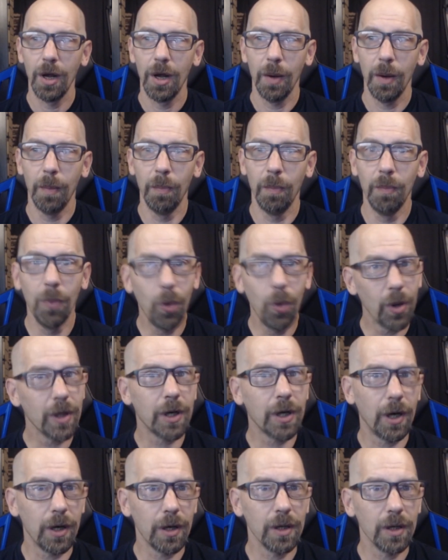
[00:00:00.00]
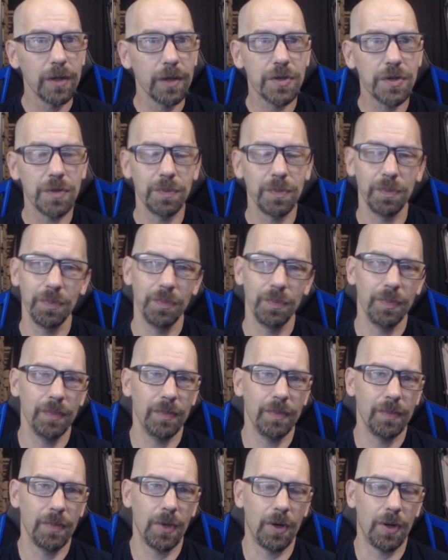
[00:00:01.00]
More cards
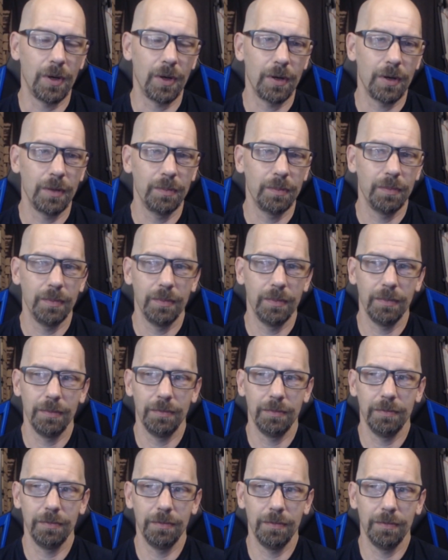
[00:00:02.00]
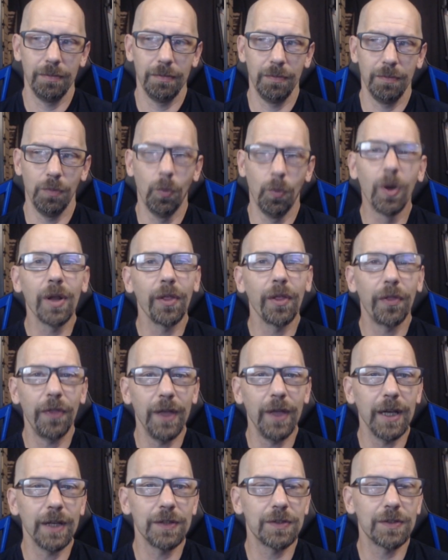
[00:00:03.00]
are one of the
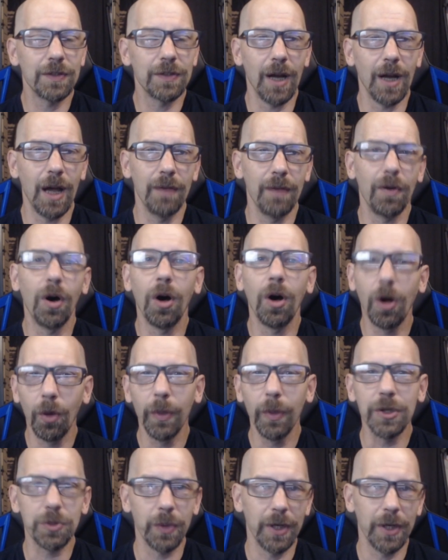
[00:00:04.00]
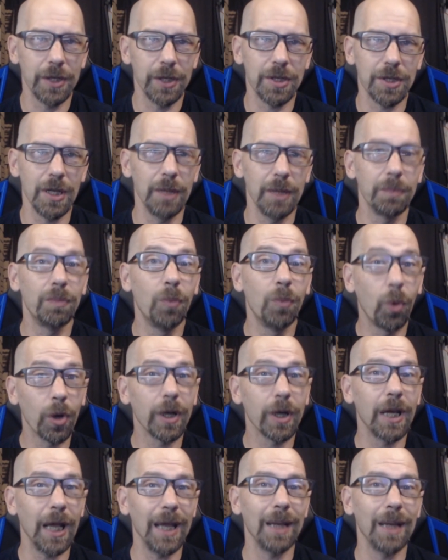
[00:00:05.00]
things that I've always wanted to see more
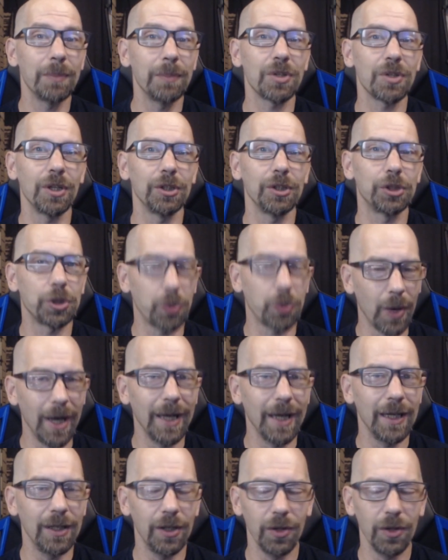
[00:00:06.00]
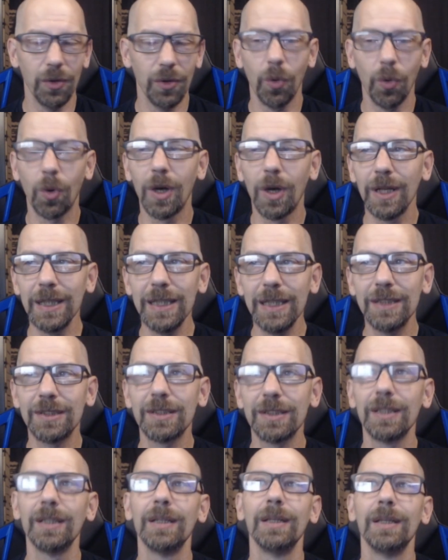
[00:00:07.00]
games try and do, or at
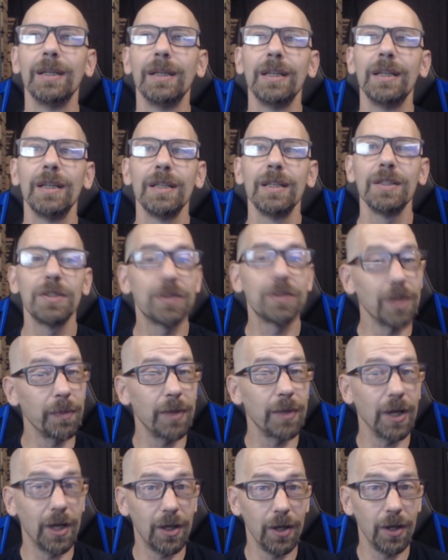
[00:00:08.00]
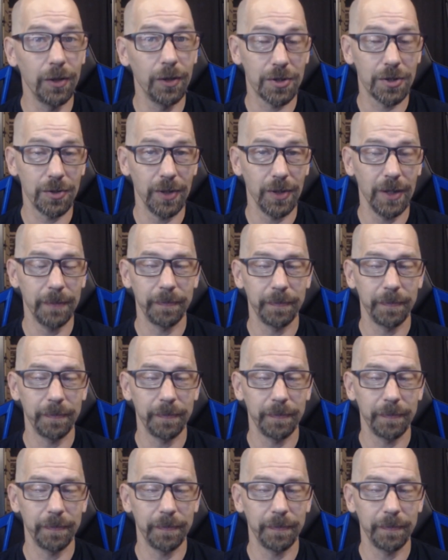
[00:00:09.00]
least something close to it.